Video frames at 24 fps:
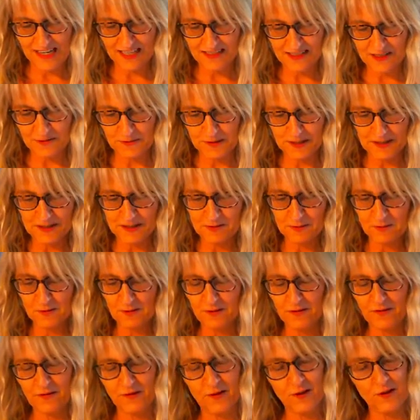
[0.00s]
asks that we
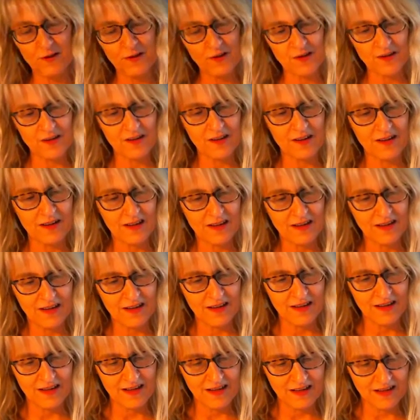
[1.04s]
explore further
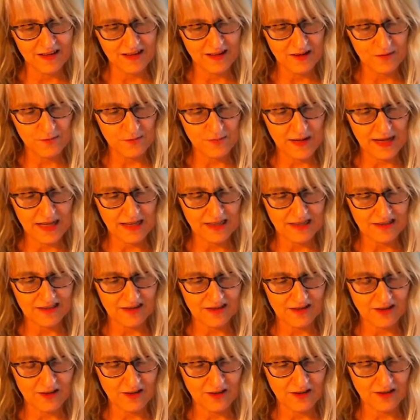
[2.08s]
the
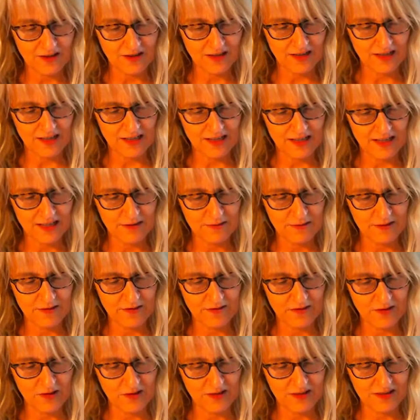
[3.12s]
balance card in
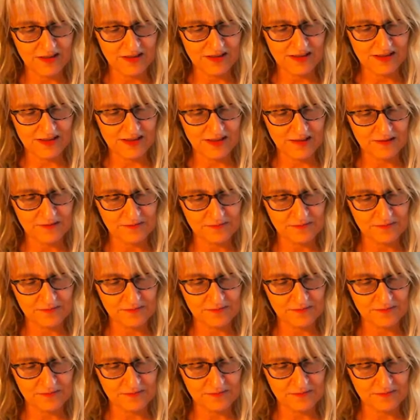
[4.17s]
reverse.